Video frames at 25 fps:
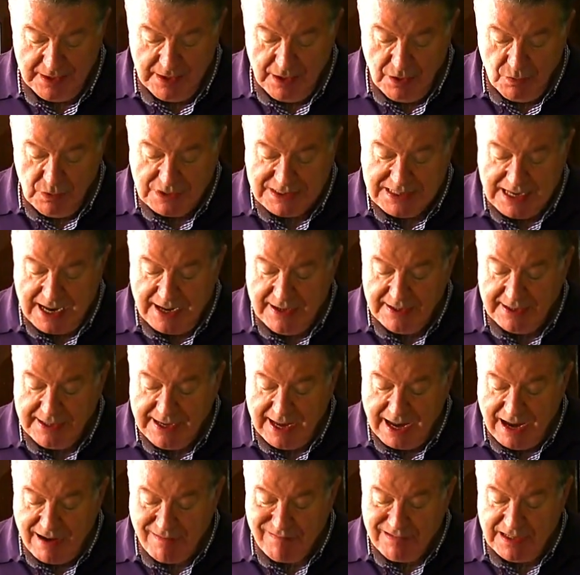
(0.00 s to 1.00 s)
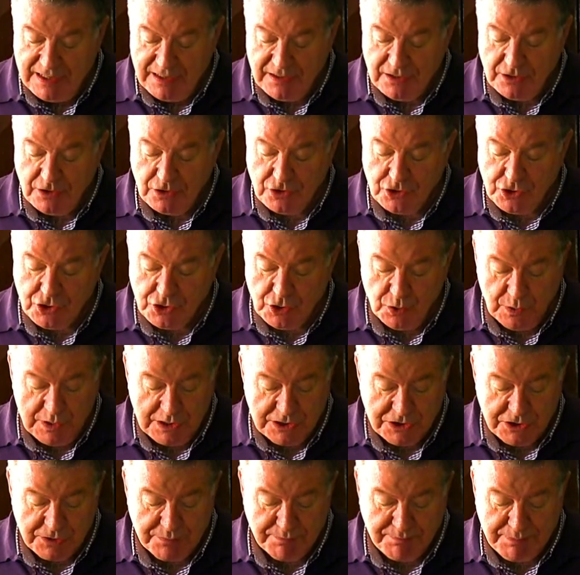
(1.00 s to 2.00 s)
was a Hungarian
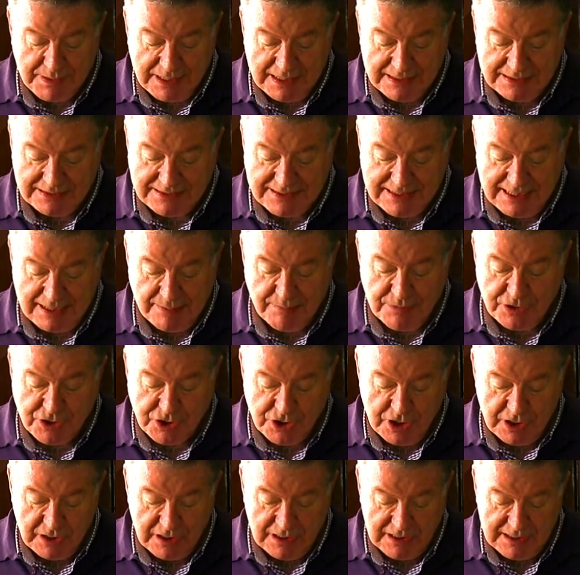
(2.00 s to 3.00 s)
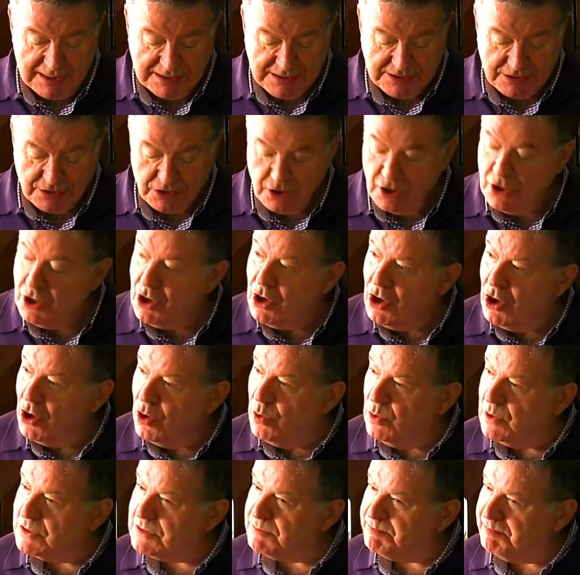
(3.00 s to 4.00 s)
Jewish part-time journalist who
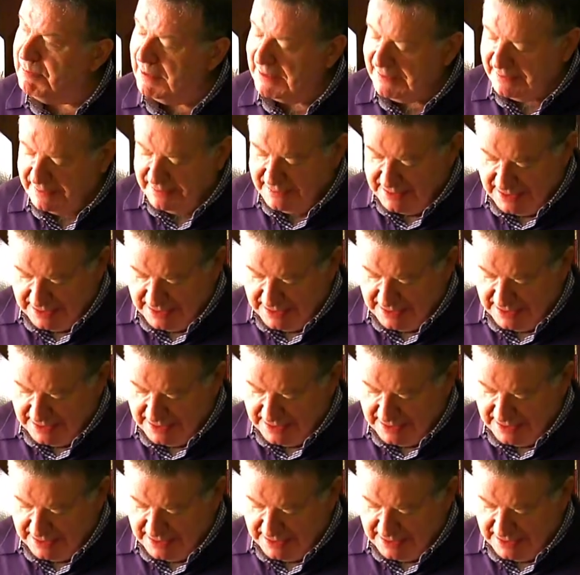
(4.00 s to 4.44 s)
was beaten